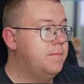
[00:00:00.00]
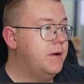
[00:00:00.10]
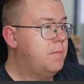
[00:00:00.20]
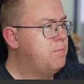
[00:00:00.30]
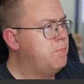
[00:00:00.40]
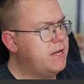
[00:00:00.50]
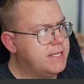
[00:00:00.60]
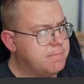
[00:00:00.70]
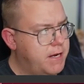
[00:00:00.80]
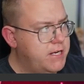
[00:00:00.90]
Basic
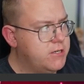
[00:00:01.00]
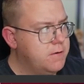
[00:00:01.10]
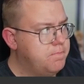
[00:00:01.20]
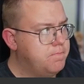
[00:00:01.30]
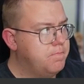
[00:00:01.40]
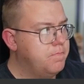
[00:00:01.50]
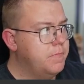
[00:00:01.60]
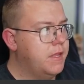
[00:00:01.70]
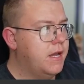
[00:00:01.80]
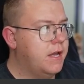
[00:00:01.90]
paint job.
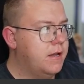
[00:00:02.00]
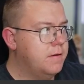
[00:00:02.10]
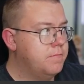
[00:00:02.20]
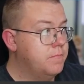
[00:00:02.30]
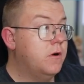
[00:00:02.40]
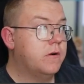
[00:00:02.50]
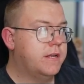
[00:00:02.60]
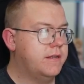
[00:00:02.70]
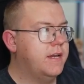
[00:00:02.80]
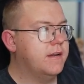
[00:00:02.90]

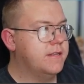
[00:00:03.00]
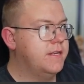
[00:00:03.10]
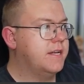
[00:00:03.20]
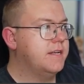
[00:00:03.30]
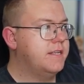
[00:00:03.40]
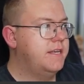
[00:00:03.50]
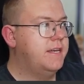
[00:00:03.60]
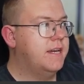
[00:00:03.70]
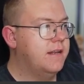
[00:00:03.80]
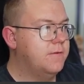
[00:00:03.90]
Nikkei D
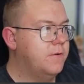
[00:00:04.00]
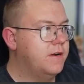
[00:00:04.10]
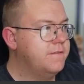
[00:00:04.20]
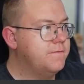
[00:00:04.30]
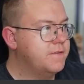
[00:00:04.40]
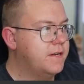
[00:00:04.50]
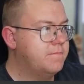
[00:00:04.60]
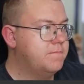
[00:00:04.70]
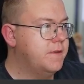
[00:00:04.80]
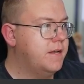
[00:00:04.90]
Killer Wife. Yep.
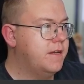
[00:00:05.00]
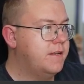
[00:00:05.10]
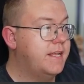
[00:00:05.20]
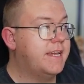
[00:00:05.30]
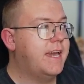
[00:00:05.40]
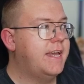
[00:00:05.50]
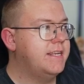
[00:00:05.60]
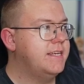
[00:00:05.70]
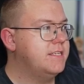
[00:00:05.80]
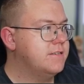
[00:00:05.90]
Nikkei
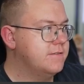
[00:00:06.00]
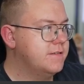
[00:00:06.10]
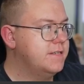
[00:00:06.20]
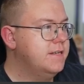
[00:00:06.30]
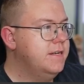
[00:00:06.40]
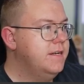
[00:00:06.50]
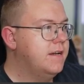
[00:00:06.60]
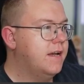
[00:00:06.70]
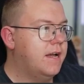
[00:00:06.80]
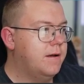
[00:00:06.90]
D, sorry.
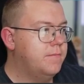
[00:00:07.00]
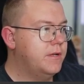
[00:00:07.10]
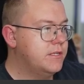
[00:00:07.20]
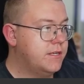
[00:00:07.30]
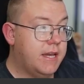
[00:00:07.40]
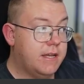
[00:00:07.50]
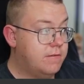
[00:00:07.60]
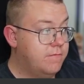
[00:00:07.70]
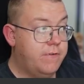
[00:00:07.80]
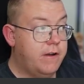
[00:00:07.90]
Yeah,
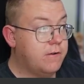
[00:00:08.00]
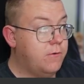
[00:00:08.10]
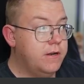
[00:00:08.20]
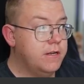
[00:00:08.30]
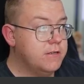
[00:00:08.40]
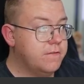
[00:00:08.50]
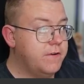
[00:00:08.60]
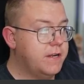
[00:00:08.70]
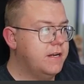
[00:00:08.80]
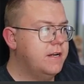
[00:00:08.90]
quite nice looking
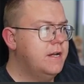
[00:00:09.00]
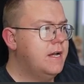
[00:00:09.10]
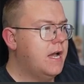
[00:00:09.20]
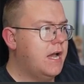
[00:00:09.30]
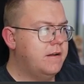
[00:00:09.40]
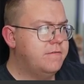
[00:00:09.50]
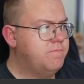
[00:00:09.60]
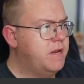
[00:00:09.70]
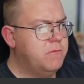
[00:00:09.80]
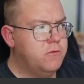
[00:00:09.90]
figure.
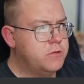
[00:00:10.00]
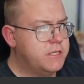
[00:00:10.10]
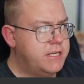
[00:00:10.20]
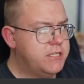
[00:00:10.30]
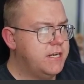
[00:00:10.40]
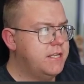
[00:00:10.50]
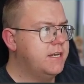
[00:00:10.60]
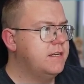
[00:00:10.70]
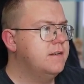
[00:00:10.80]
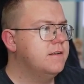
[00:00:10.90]
Minimal skin shading.
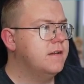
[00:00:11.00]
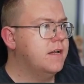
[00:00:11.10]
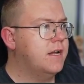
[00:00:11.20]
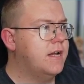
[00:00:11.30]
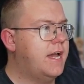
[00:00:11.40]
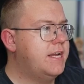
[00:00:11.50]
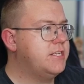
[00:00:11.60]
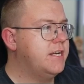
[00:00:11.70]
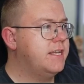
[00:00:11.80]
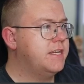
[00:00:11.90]
Hair
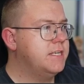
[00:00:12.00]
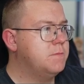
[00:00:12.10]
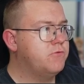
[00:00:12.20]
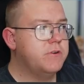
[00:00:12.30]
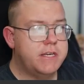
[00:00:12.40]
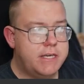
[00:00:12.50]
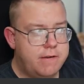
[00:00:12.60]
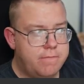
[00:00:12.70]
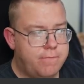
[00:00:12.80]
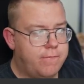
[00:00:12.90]
shading is pretty
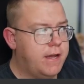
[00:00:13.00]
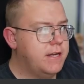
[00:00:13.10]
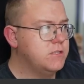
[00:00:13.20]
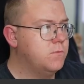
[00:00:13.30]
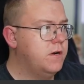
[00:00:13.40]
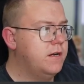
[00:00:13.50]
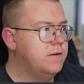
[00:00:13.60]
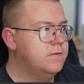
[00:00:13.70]
flat as well.